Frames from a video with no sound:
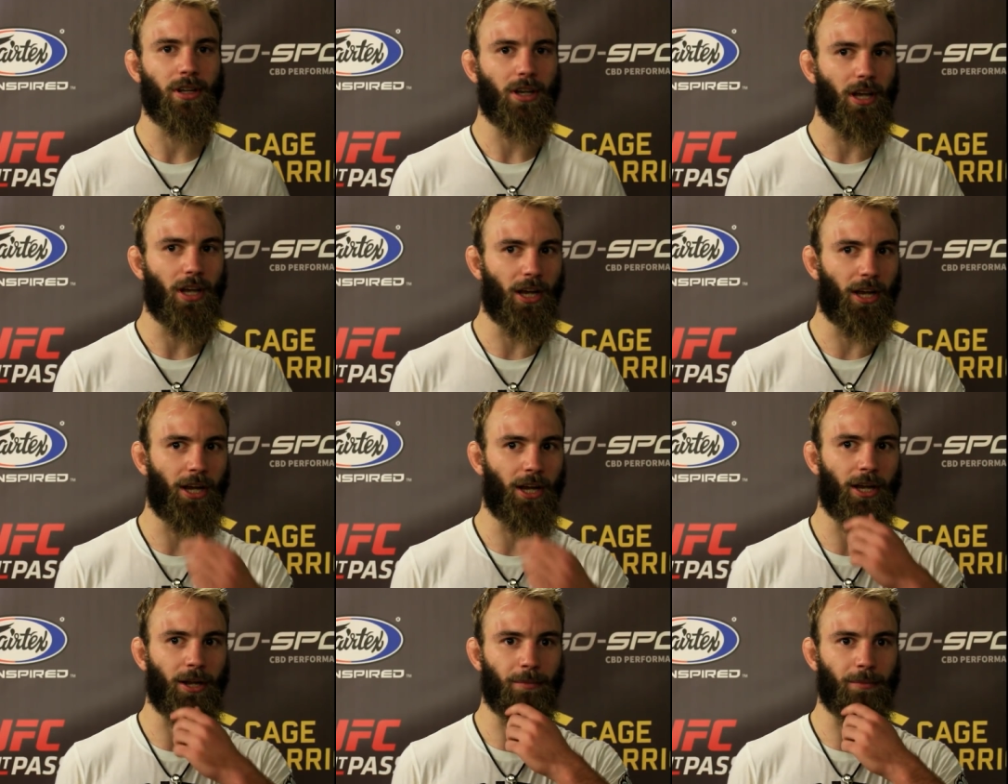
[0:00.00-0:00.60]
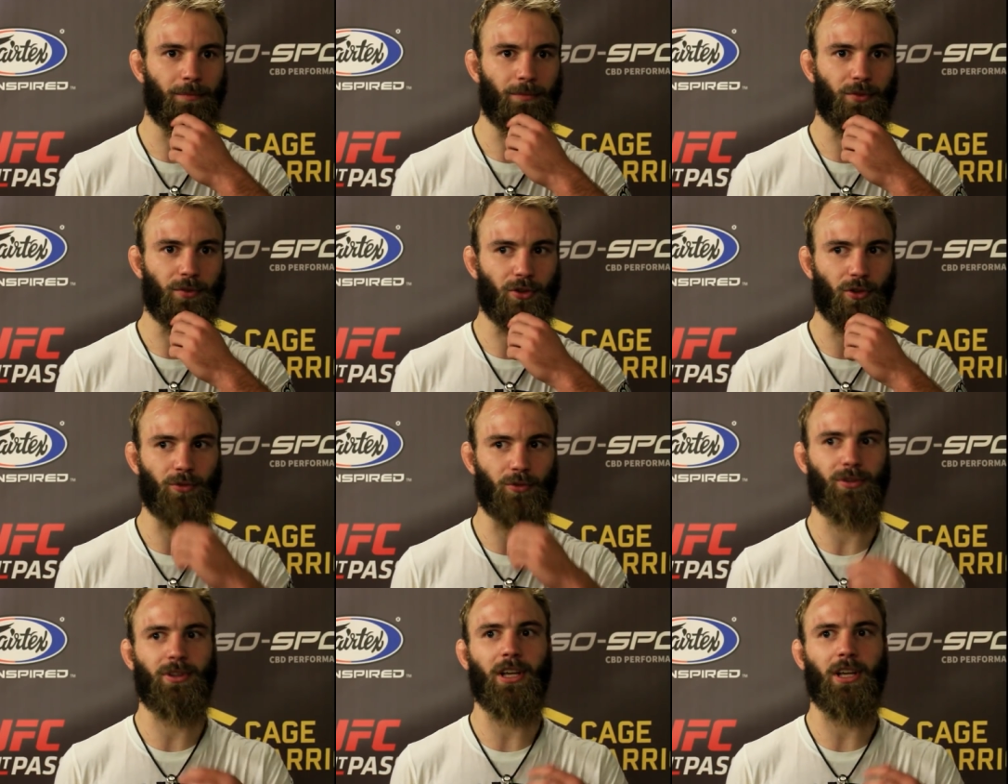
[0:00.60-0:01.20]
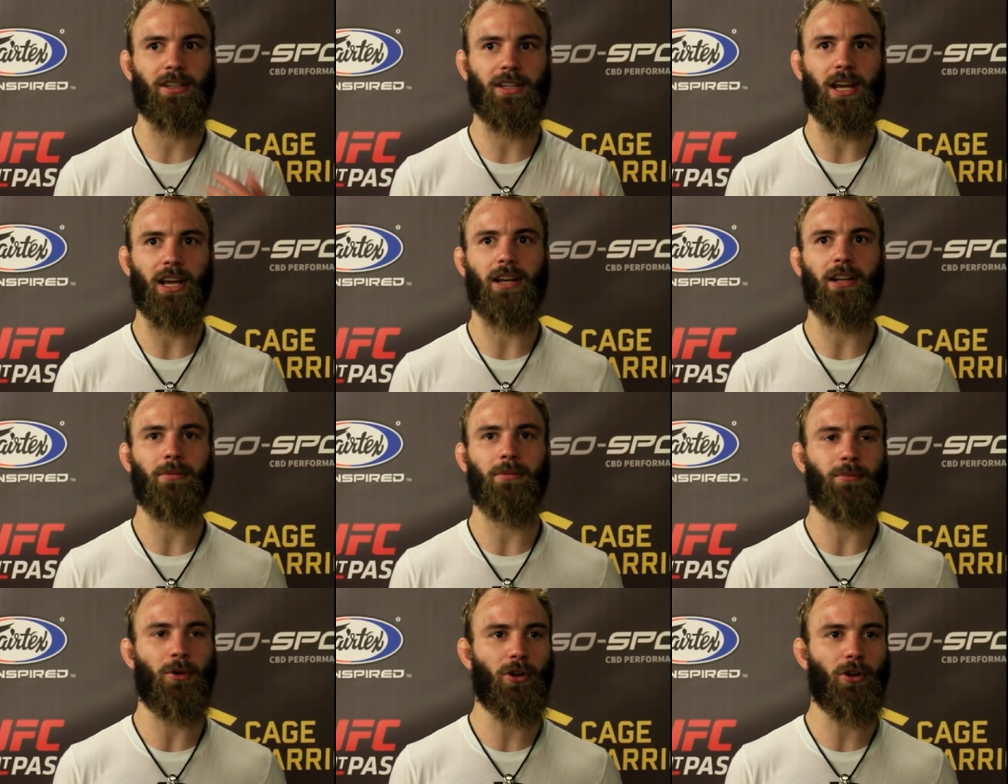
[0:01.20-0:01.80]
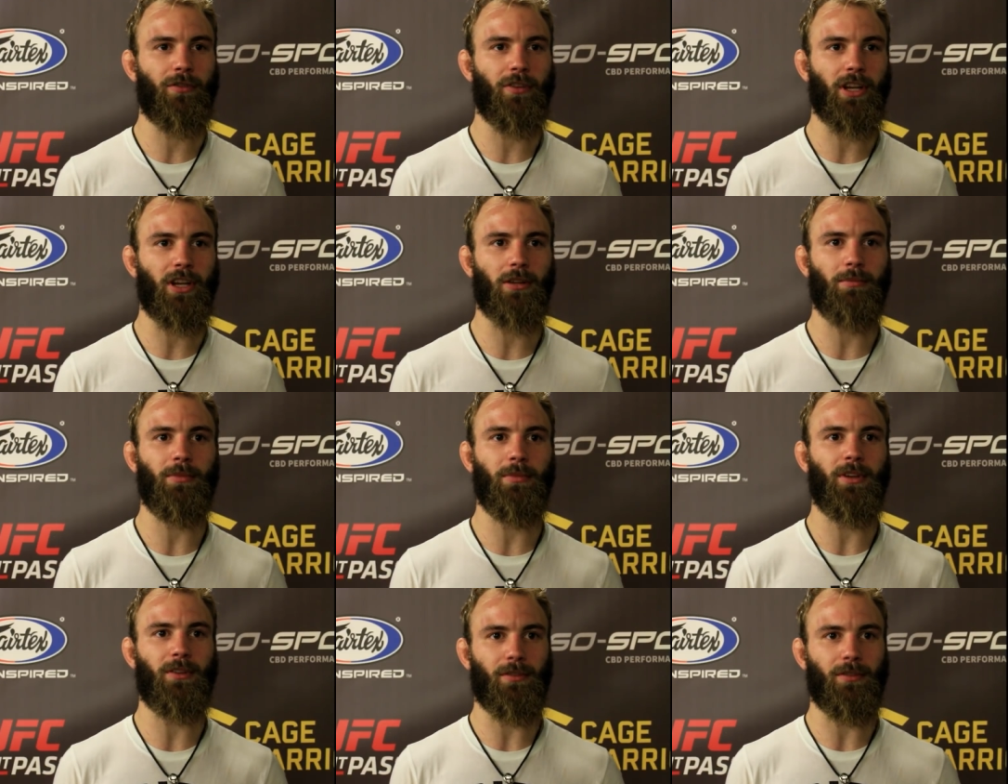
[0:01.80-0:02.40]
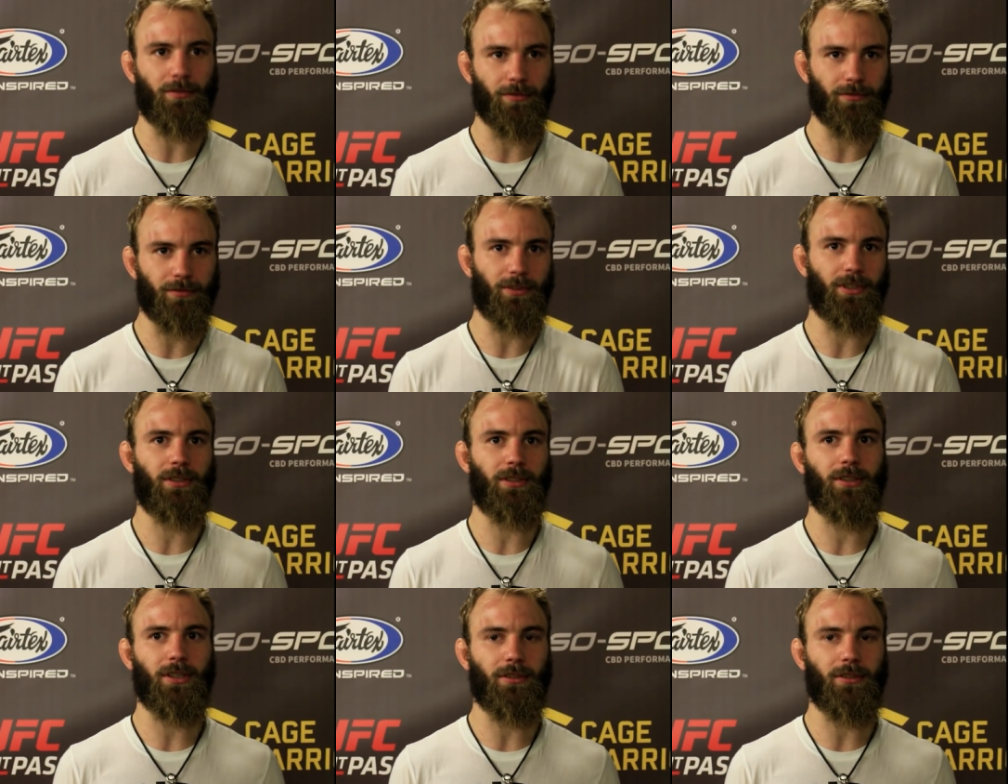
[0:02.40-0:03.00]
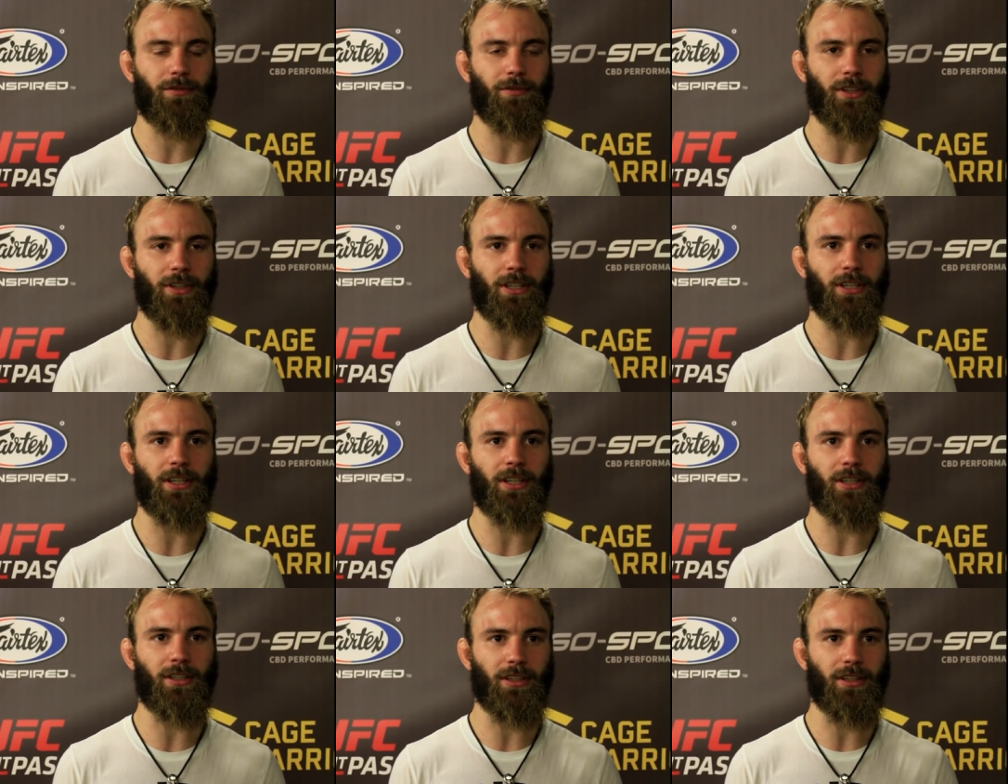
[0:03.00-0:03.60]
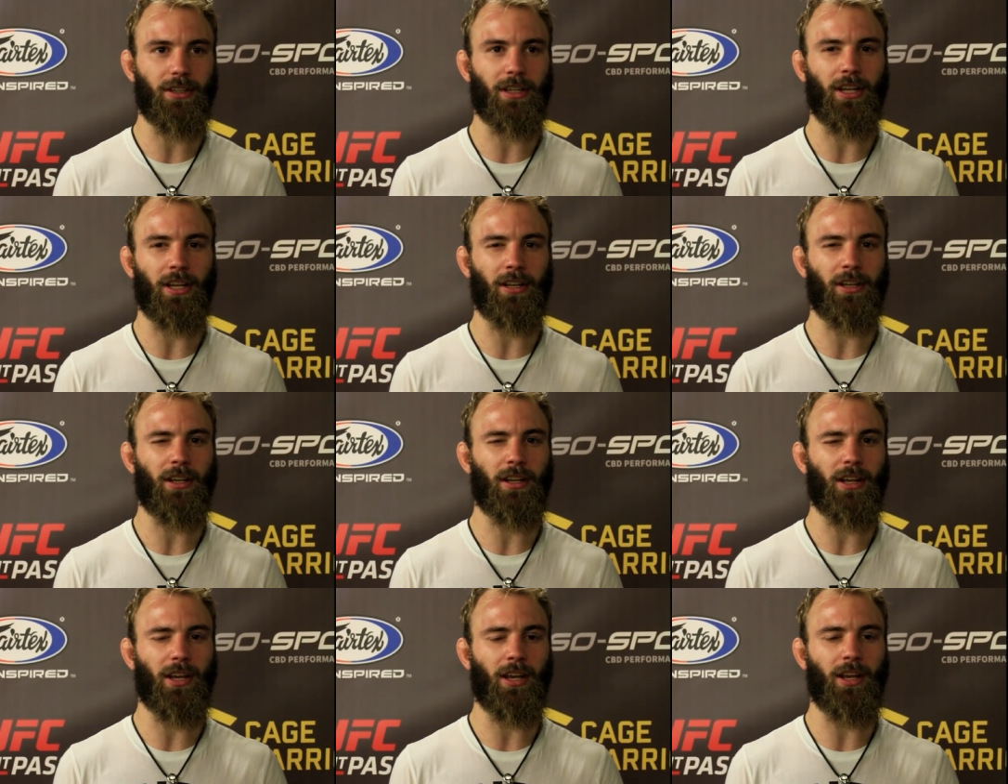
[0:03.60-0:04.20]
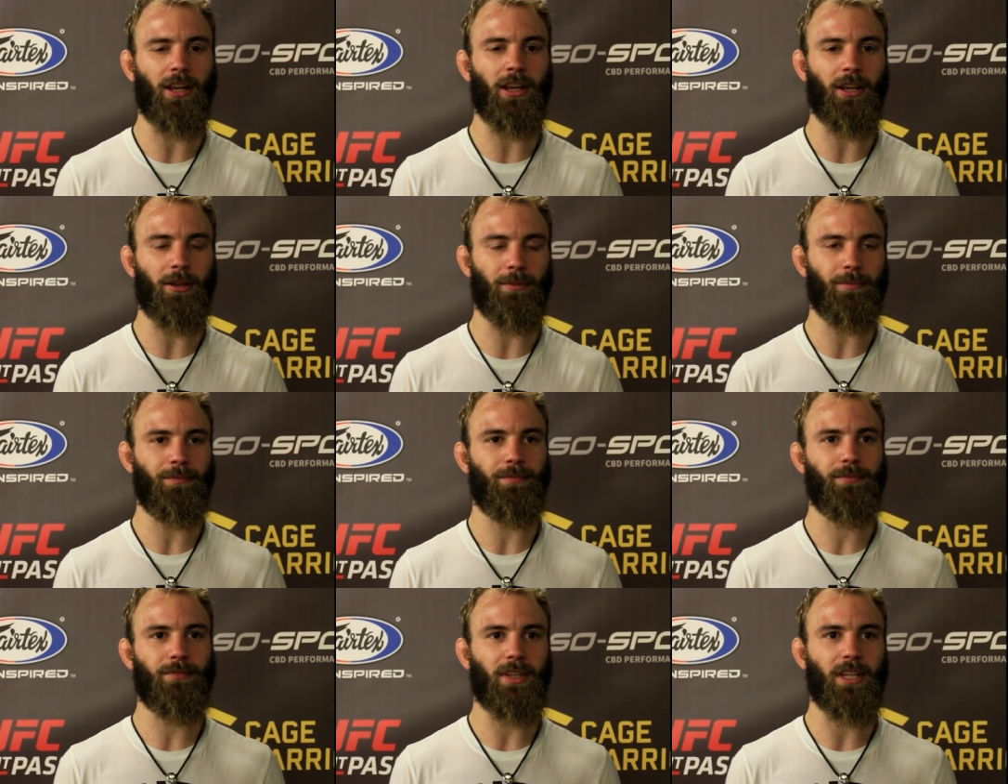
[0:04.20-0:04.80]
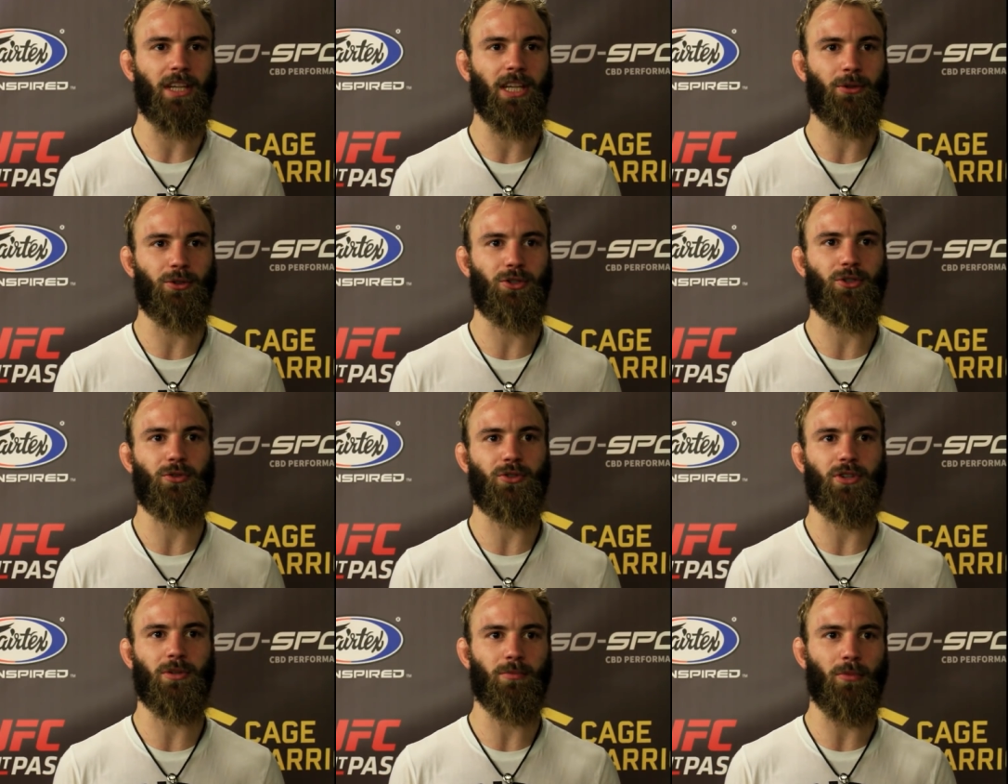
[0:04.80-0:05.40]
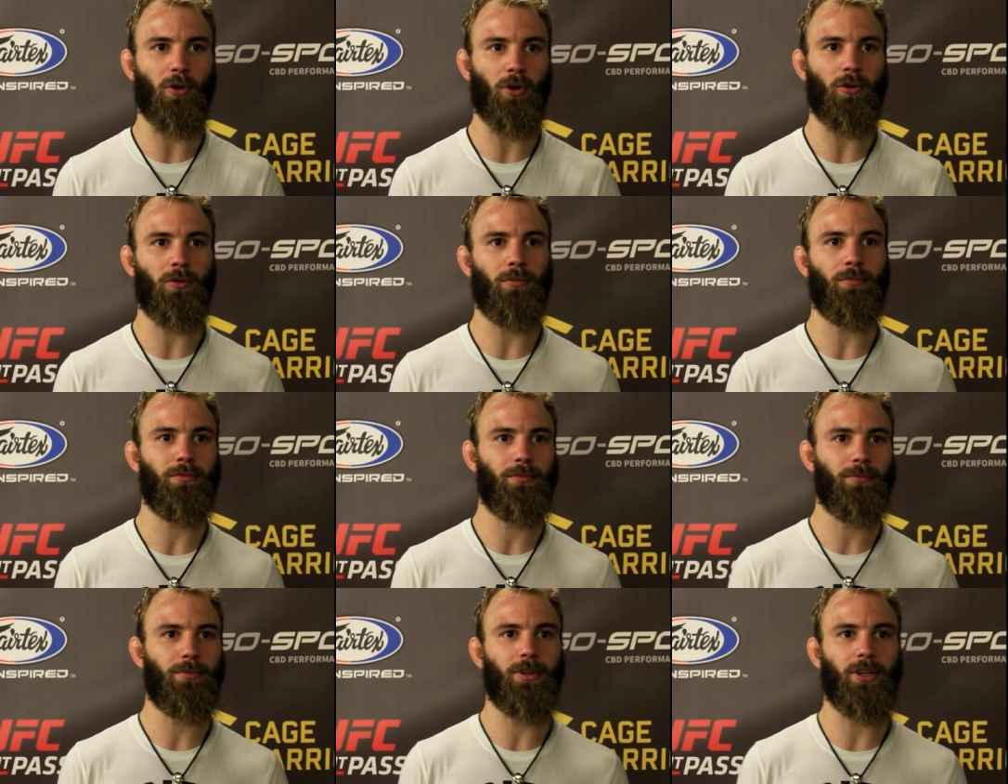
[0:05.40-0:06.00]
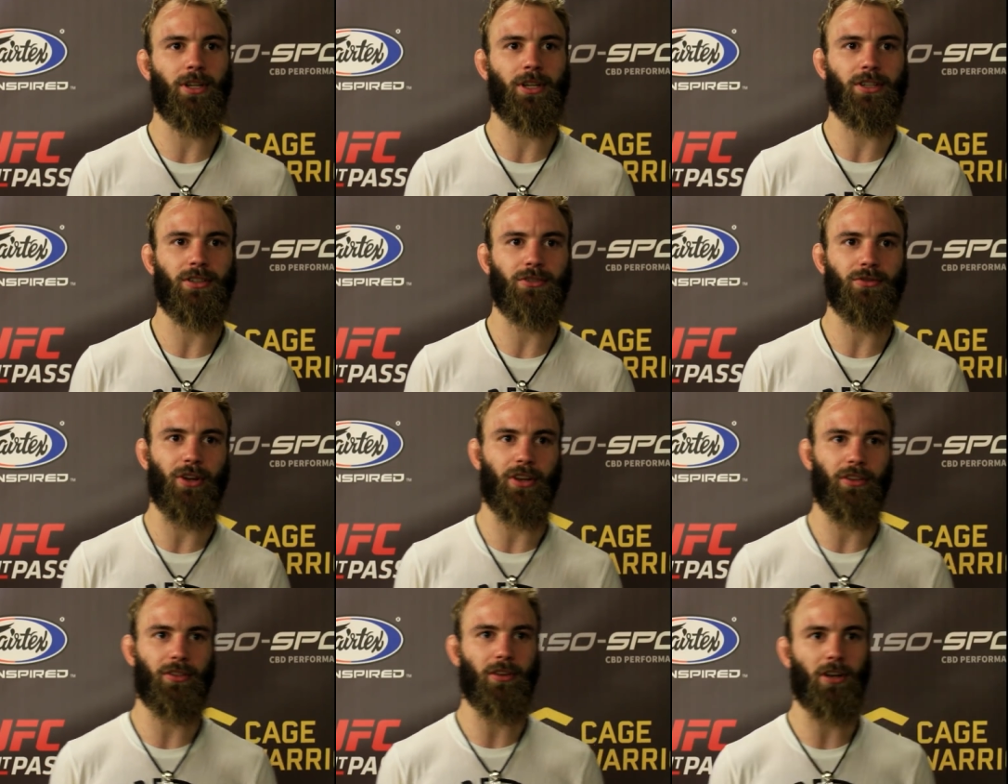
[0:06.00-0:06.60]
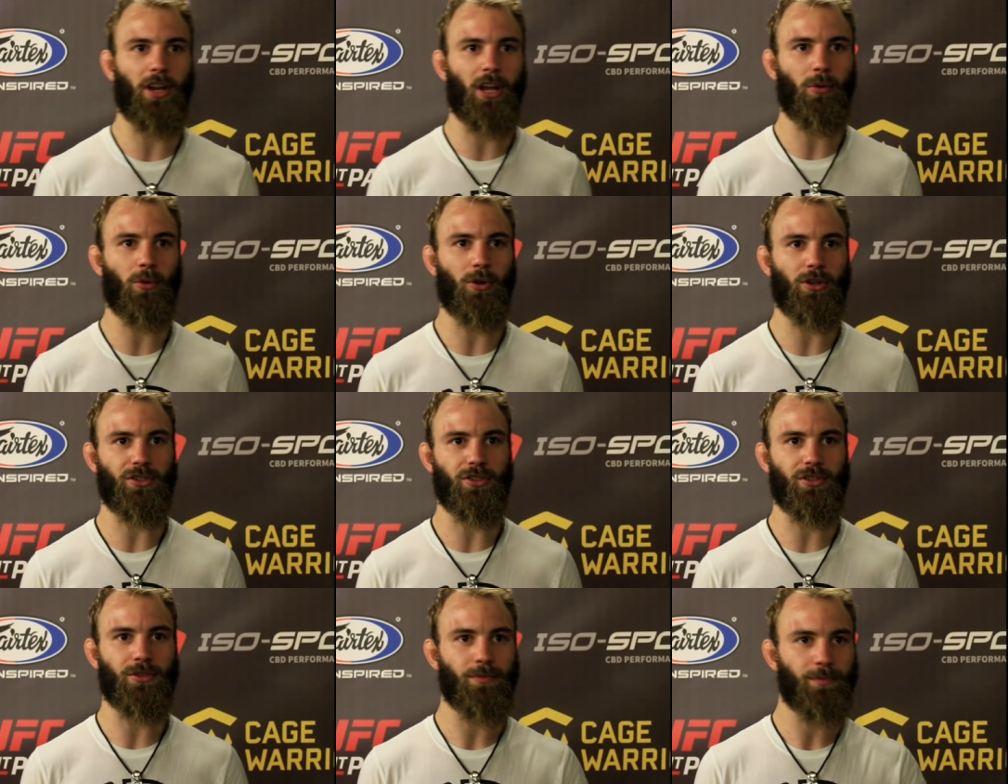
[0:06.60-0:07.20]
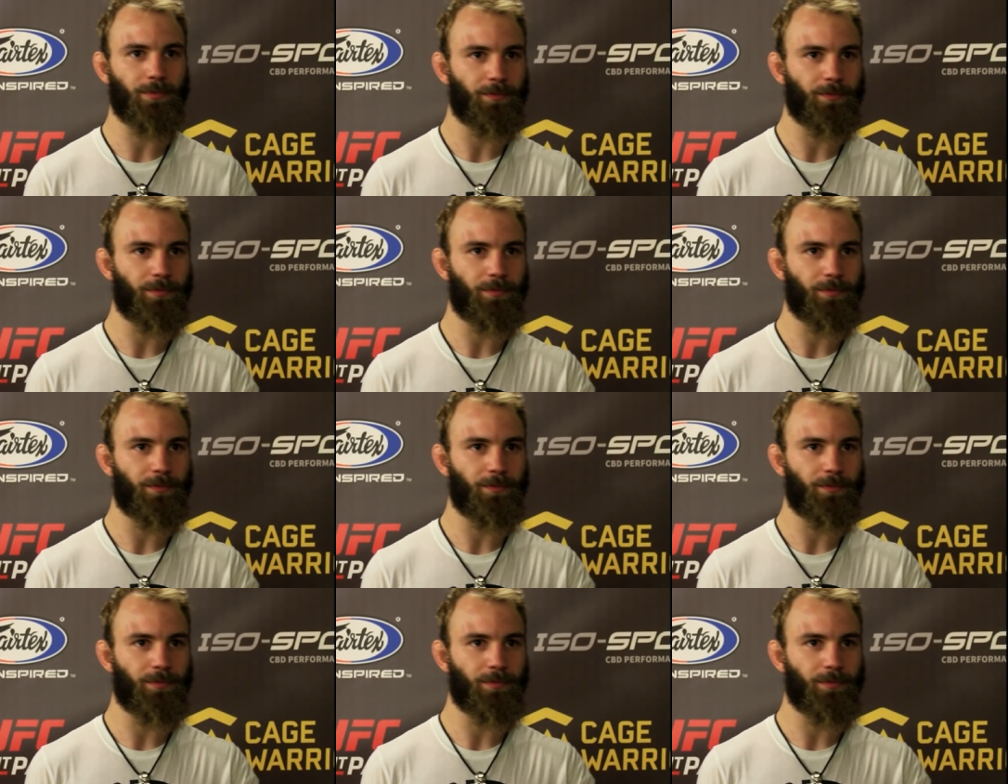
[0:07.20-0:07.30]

Um, so that kind of motivated me thinking that uh, he was using more uh, strength than I was.